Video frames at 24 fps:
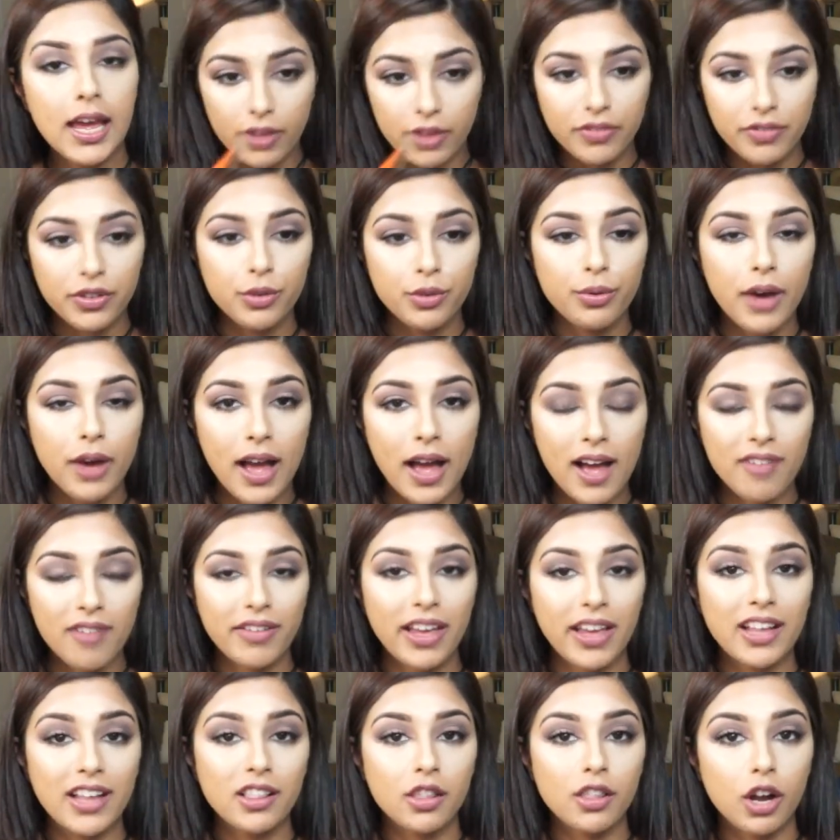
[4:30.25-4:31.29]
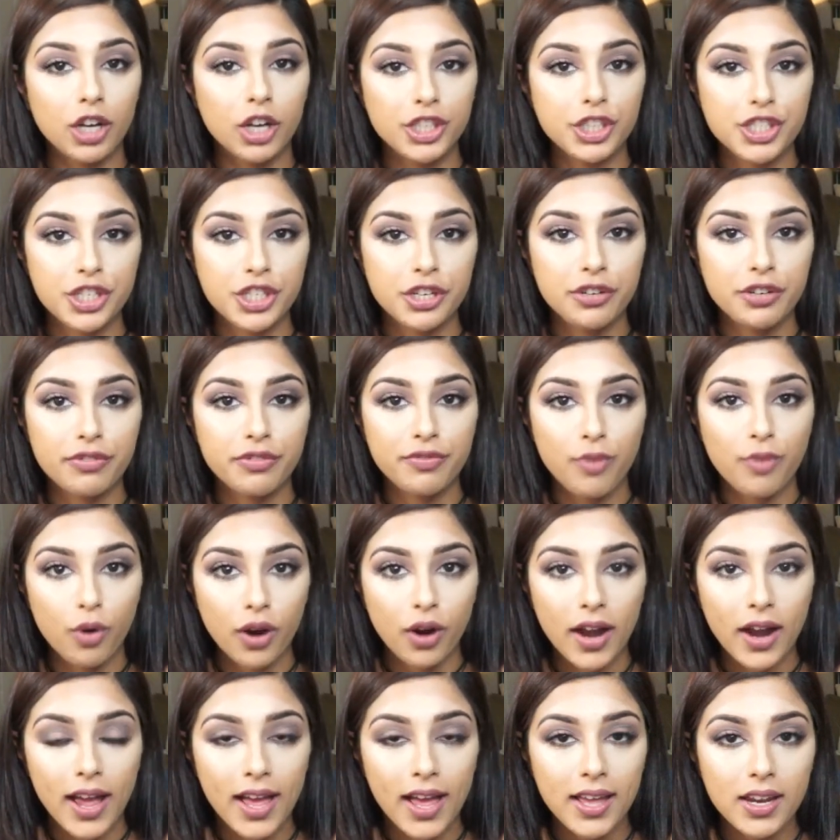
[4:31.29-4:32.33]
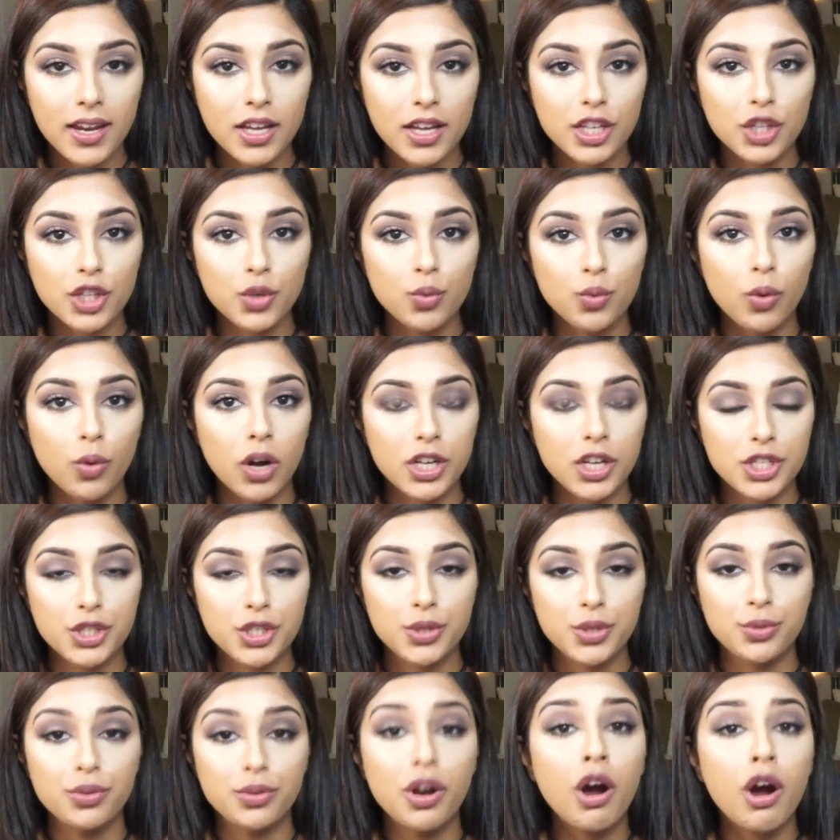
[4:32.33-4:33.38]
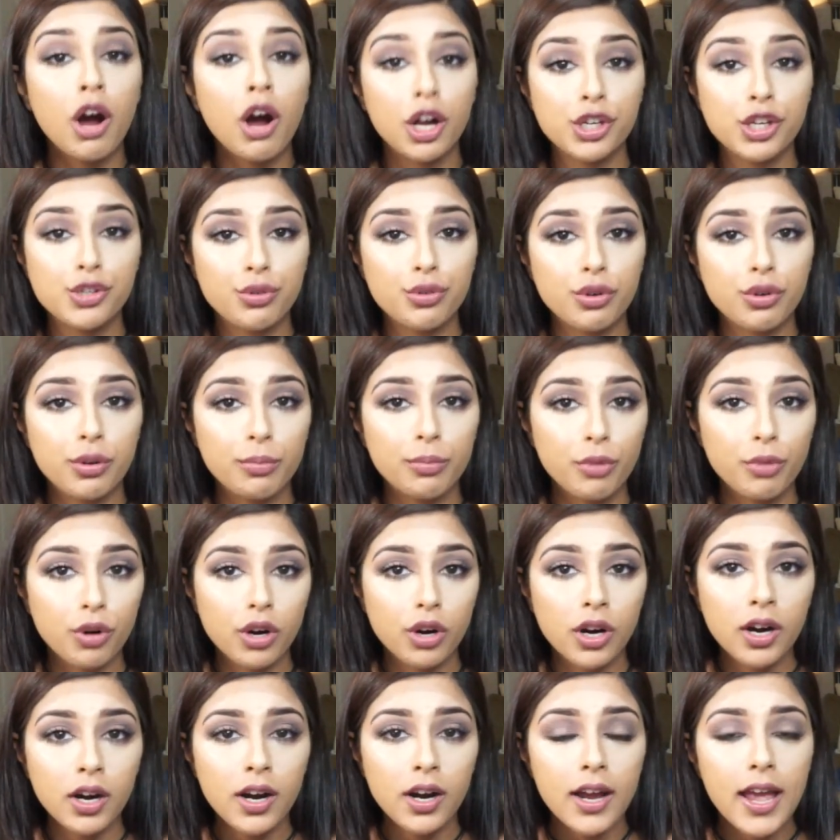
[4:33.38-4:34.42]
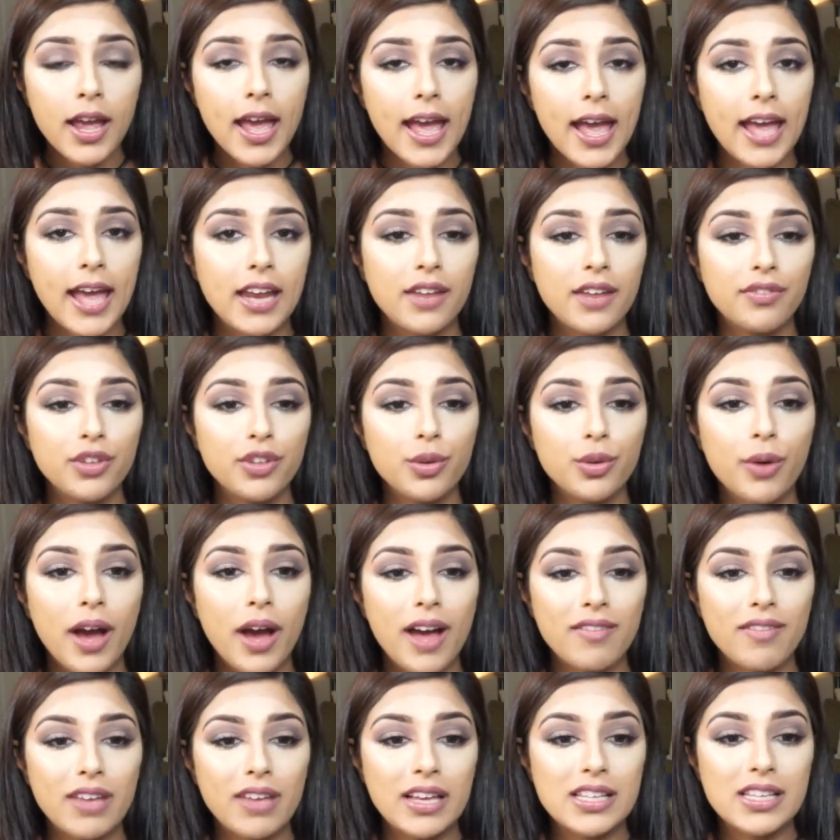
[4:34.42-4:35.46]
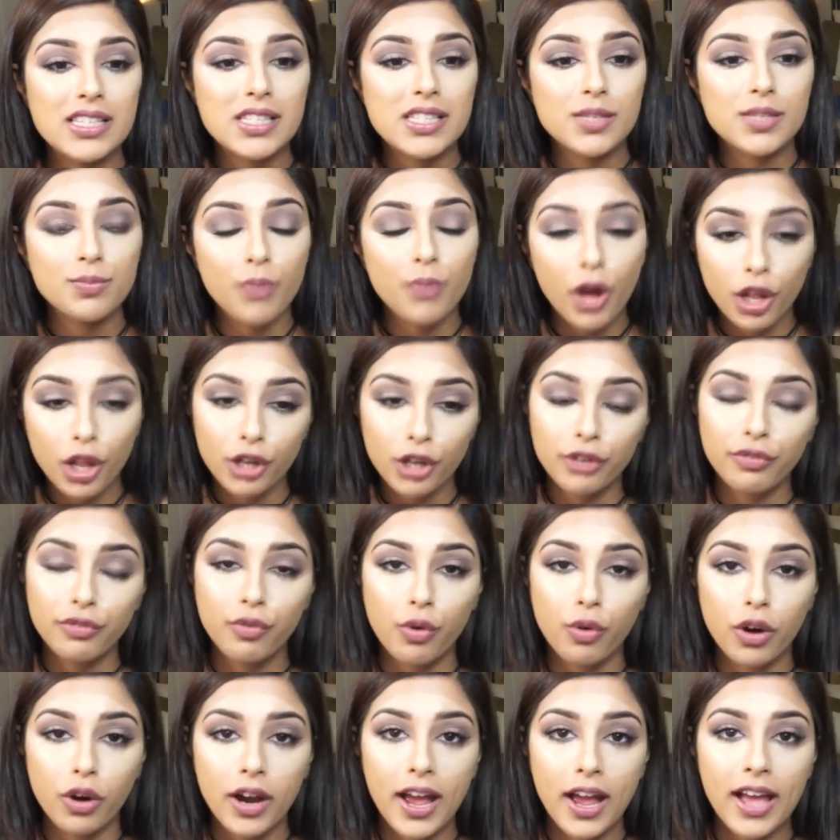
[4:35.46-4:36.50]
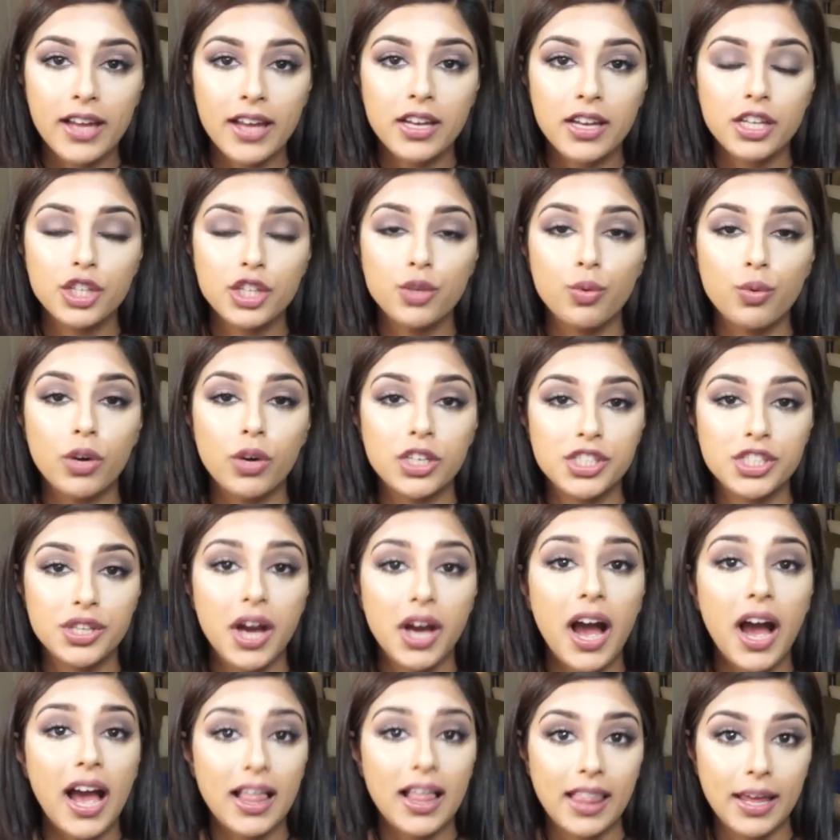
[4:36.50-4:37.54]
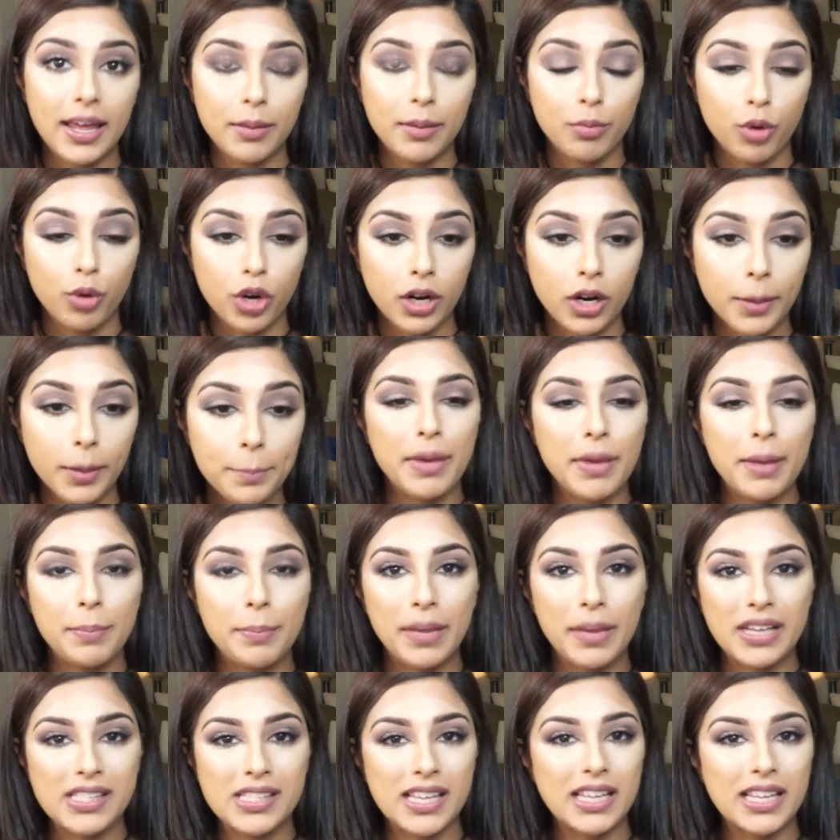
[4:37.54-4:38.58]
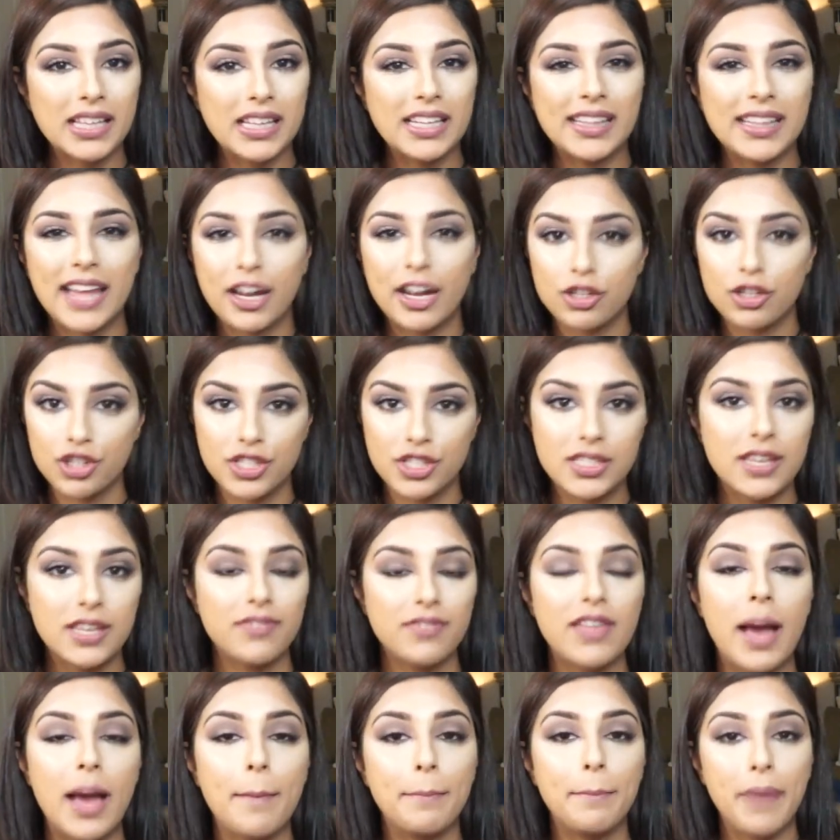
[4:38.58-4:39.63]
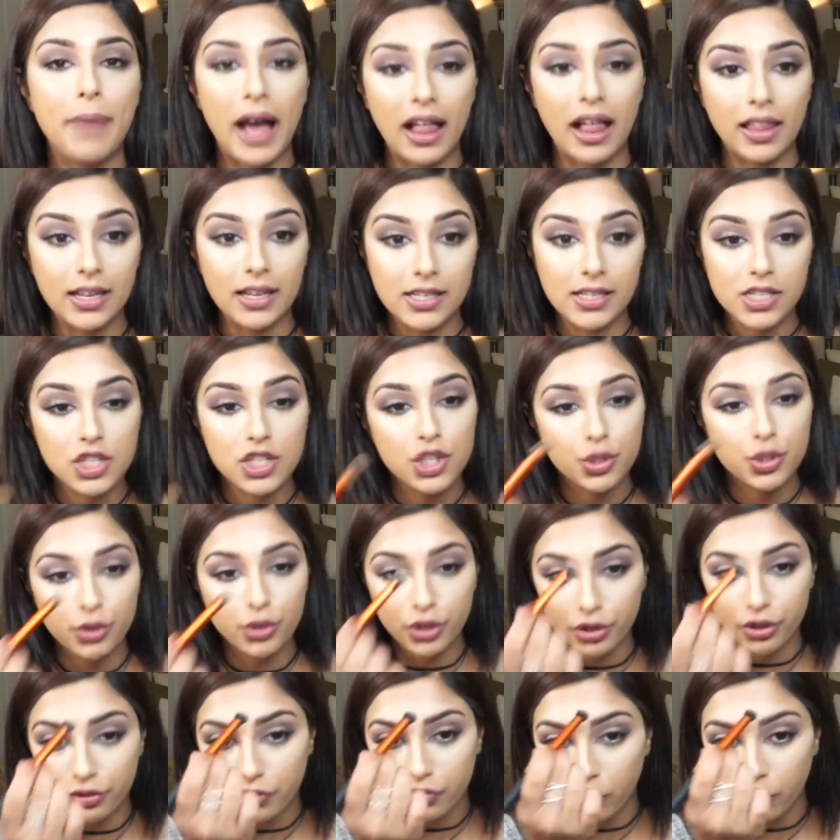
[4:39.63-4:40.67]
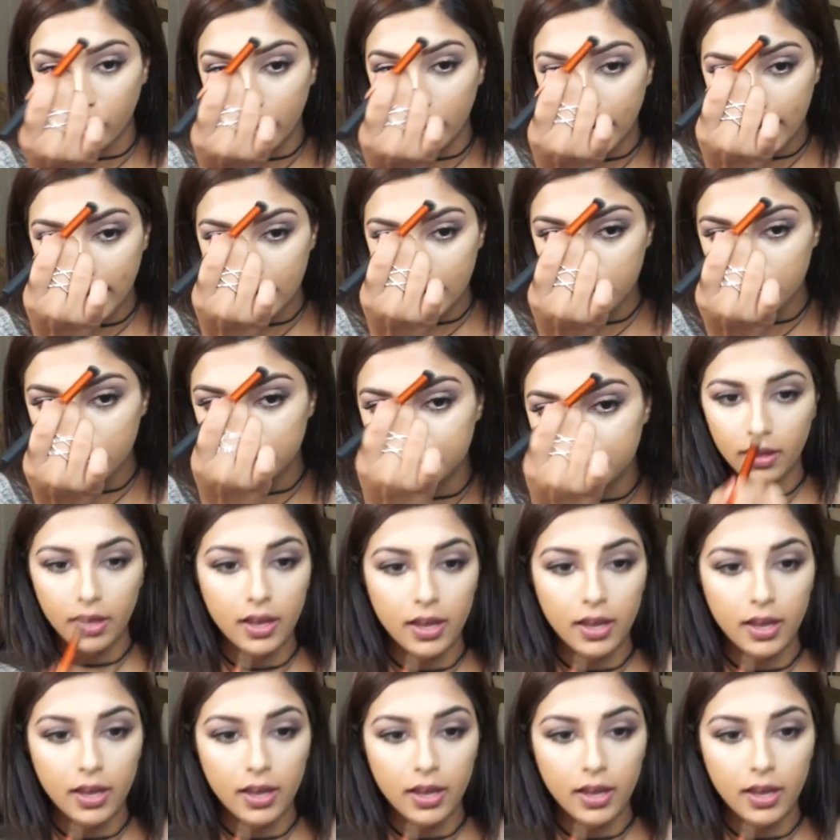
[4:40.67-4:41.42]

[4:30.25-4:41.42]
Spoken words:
If you have a larger forehead, you want to contour more, and if you have a smaller forehead, you want to highlight more. And basically that'll just give that balance to your forehead.